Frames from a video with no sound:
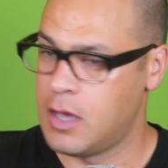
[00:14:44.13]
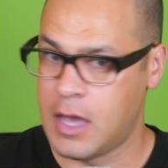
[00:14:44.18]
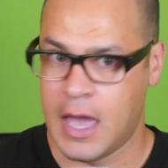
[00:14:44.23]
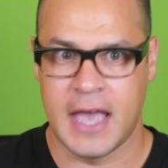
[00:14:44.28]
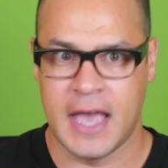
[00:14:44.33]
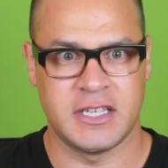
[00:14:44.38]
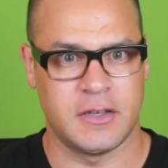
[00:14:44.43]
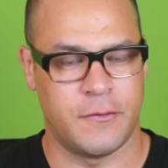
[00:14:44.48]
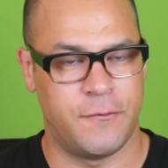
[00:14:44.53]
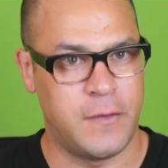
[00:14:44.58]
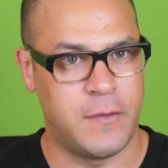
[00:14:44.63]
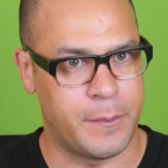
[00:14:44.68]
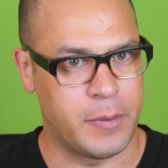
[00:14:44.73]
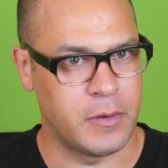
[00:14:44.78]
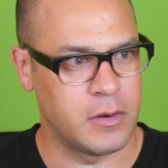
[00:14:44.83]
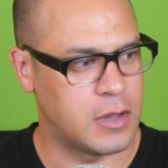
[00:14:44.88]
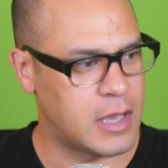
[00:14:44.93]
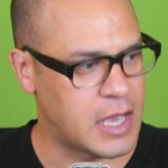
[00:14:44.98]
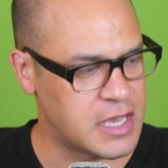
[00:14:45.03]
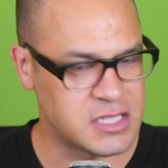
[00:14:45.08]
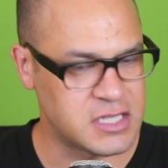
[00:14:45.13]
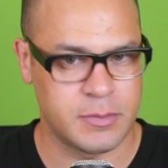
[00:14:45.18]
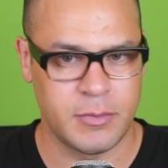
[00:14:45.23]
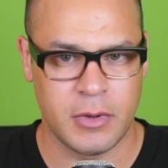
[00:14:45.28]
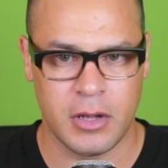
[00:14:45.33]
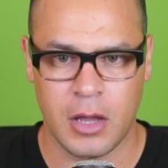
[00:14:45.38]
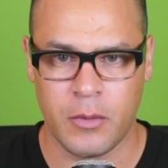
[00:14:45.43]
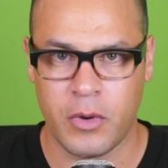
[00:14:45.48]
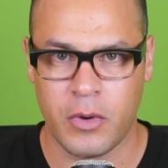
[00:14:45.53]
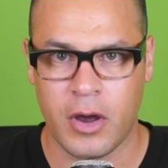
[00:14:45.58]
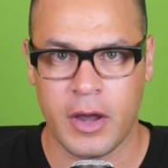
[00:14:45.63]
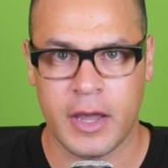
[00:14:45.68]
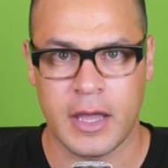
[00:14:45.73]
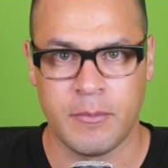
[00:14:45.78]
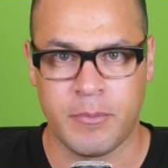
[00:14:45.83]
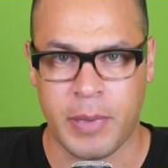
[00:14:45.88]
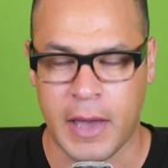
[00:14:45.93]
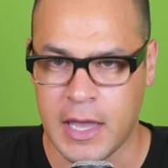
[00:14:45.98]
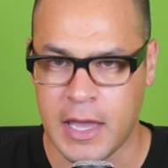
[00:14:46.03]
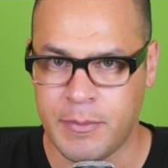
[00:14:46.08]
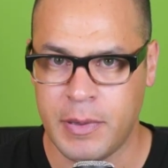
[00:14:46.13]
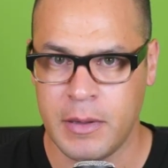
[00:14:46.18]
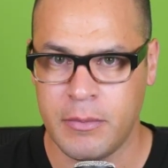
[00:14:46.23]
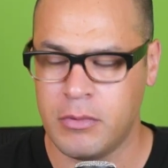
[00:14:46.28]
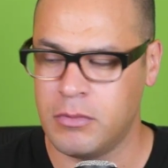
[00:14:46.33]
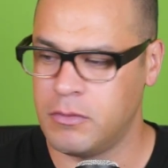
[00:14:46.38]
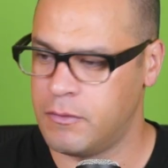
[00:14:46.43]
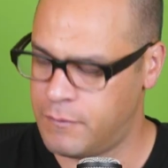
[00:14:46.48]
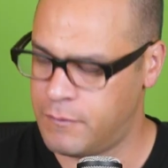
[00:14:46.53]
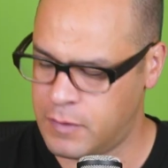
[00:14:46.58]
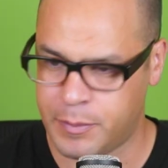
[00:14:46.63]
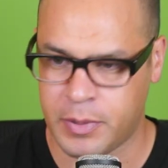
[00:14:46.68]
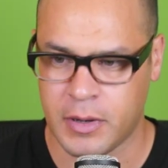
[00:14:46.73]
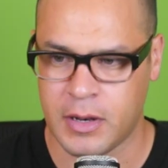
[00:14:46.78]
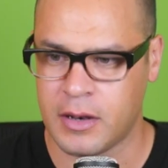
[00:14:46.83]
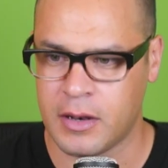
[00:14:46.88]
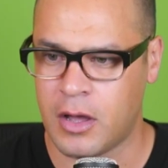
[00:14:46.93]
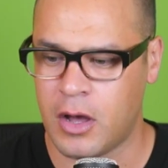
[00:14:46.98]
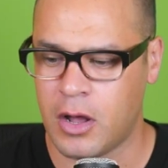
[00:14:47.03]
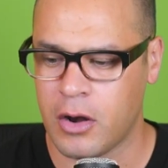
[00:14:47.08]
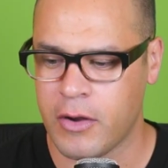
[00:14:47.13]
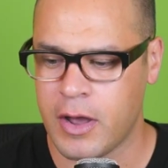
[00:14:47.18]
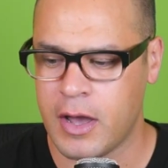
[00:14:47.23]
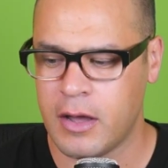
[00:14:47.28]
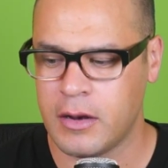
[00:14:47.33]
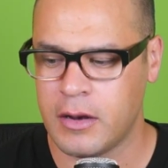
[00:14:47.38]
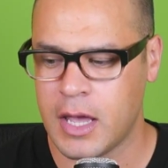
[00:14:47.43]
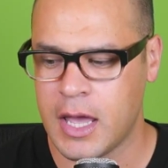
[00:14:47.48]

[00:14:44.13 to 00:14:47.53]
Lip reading: has a flipping customer line where I can pay people, flipping holler out.